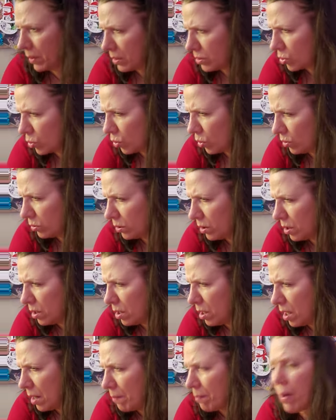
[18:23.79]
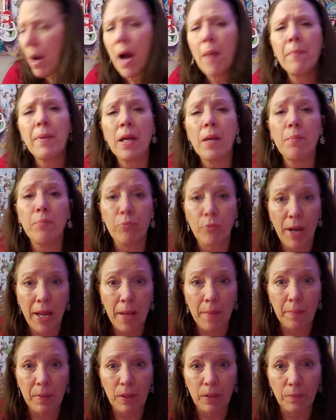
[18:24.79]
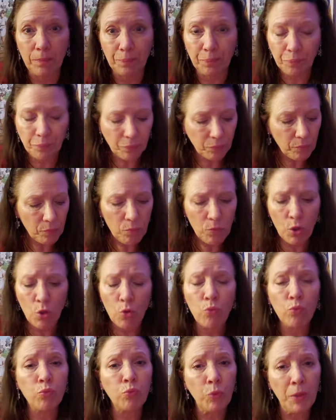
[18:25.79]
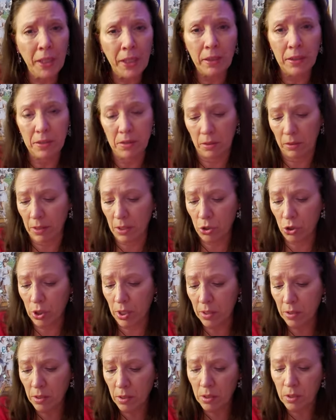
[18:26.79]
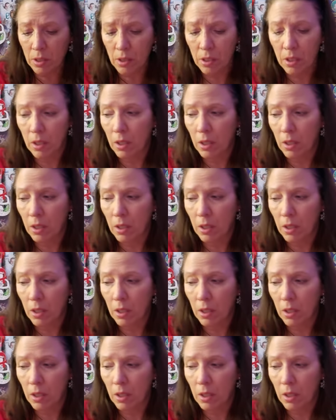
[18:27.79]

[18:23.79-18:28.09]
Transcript: It's called Bombay Bramble. Really delicious.